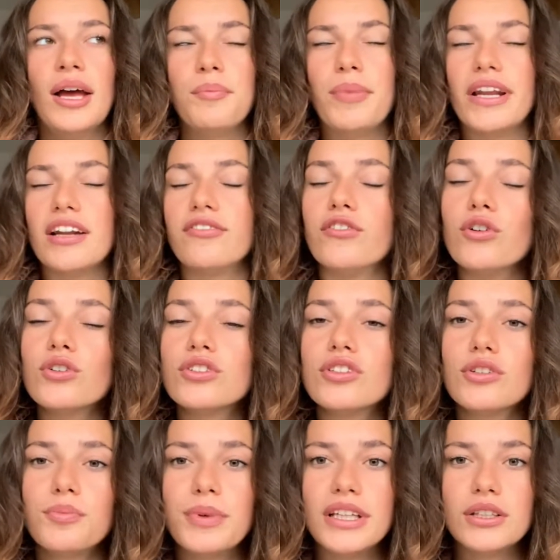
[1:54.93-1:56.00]
but I've
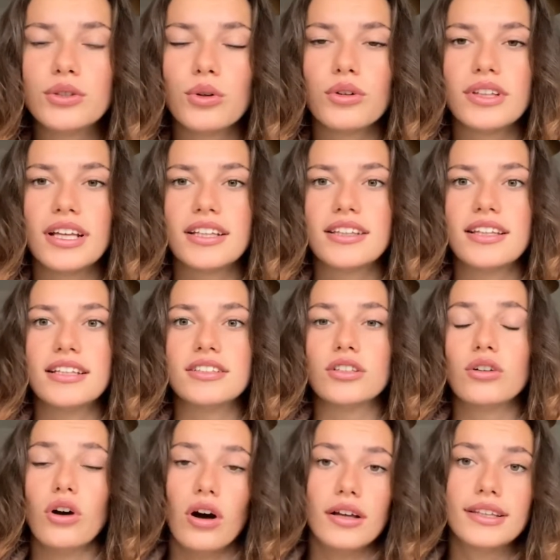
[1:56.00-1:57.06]
also been taught that there's a
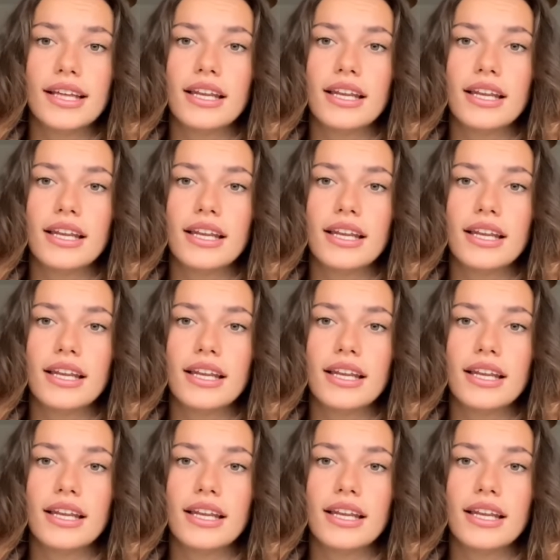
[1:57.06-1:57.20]
God